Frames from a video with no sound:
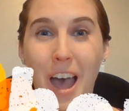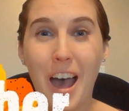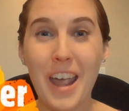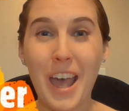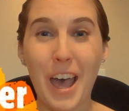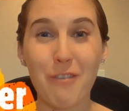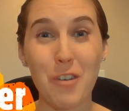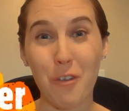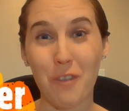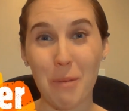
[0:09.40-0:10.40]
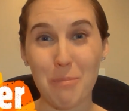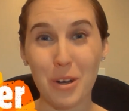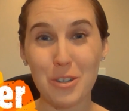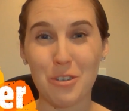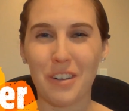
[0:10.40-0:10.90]
I have
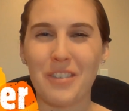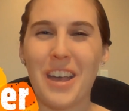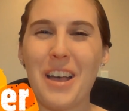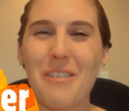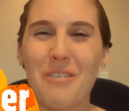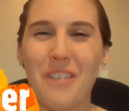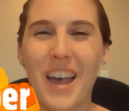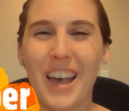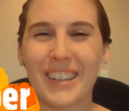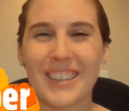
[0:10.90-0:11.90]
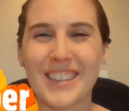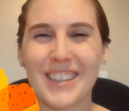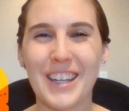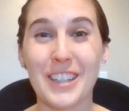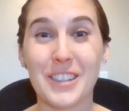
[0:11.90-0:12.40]
November trivia and facts.
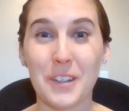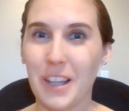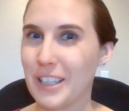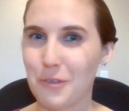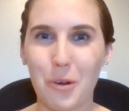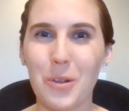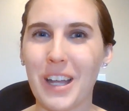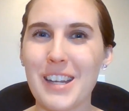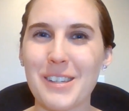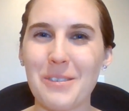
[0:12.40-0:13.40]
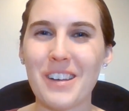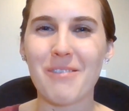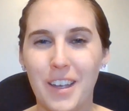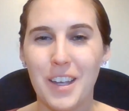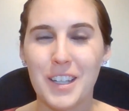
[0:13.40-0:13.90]
So let's roll into it.
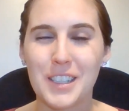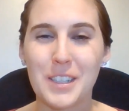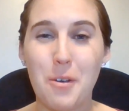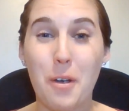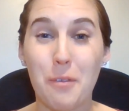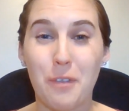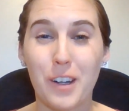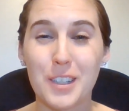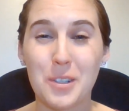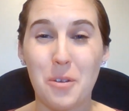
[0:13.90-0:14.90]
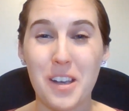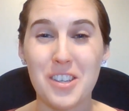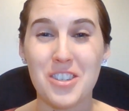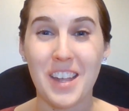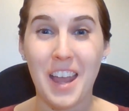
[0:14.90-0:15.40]
So our first
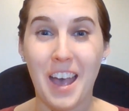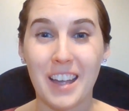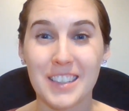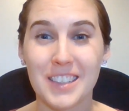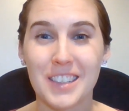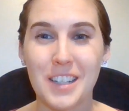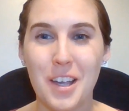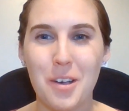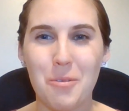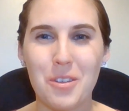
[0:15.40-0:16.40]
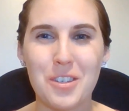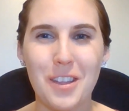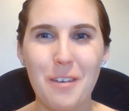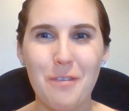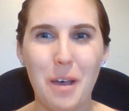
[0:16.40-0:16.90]
question asks, which
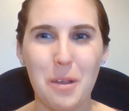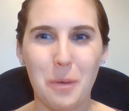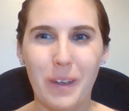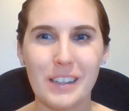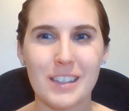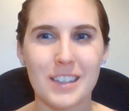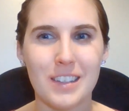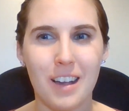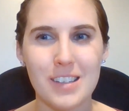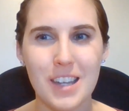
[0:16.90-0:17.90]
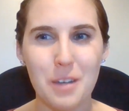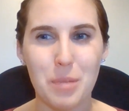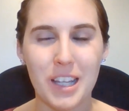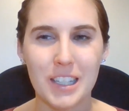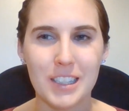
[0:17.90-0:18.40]
of the following does not take
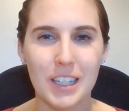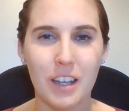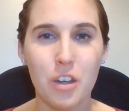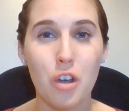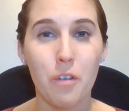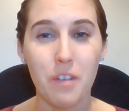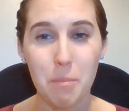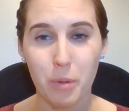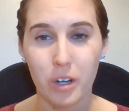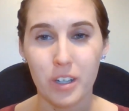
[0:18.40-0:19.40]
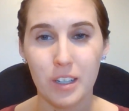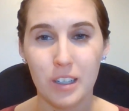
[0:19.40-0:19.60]
place in November?